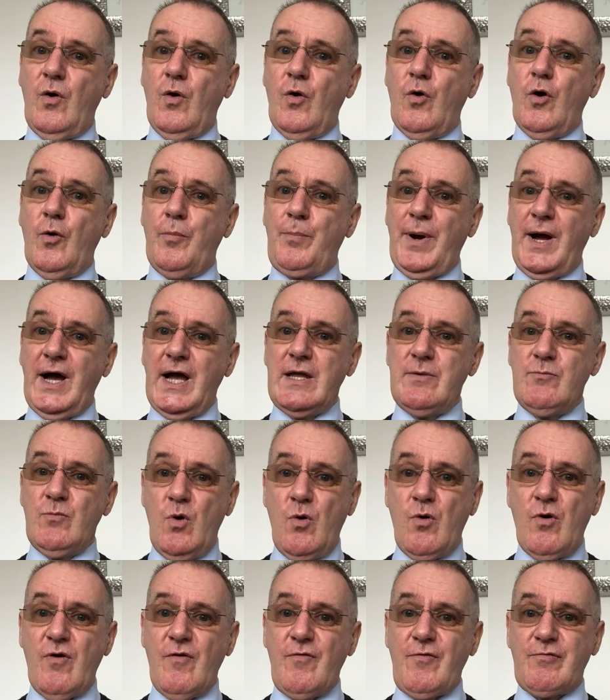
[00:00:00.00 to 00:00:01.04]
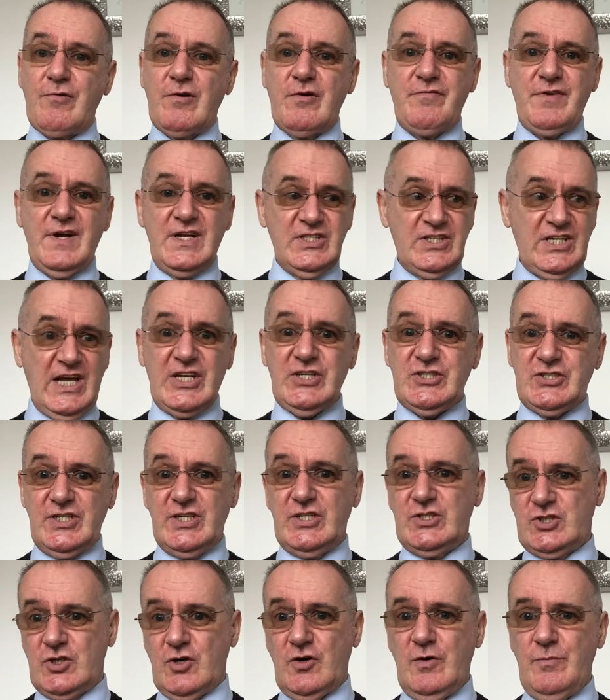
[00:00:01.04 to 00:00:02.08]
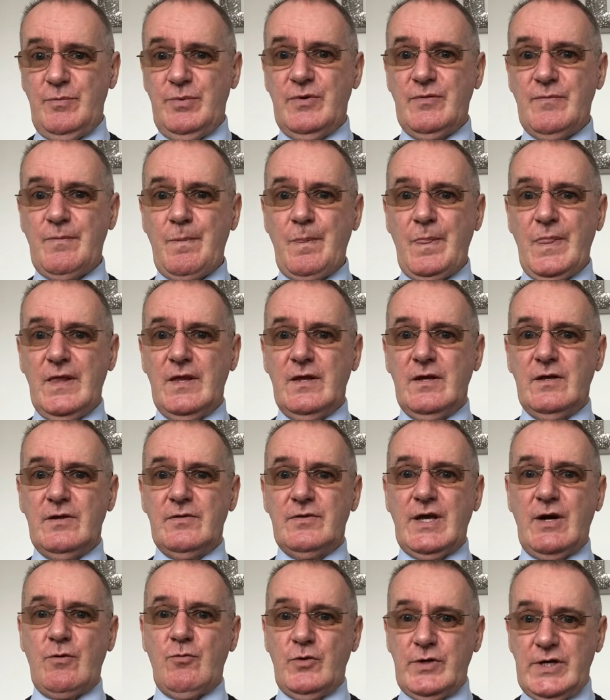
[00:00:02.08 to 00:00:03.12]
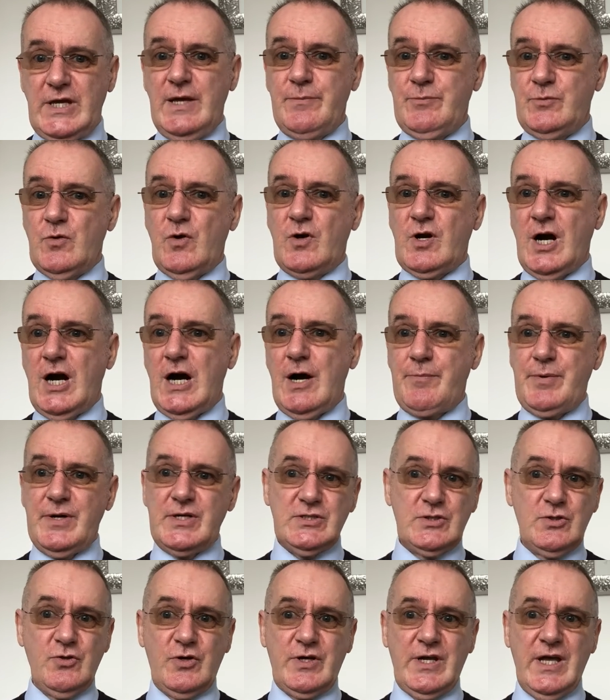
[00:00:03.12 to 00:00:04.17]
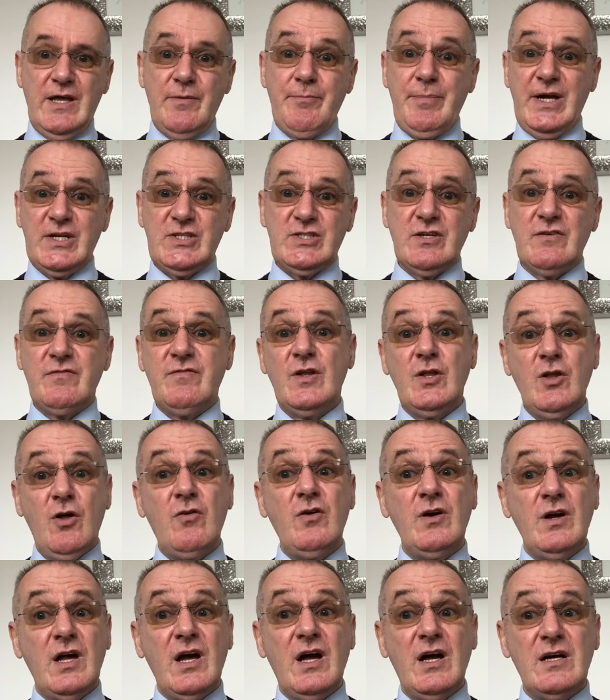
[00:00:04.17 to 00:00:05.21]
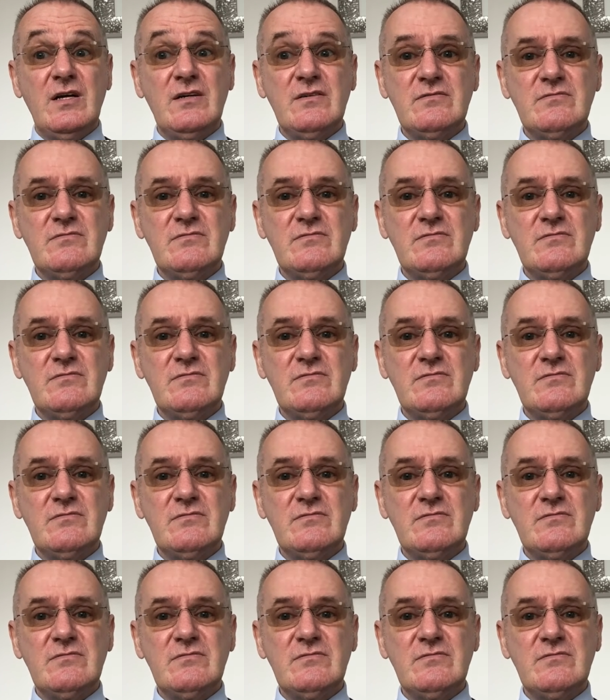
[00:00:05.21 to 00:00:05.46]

or pay more for a fantastic job that will keep your carpets looking better for longer?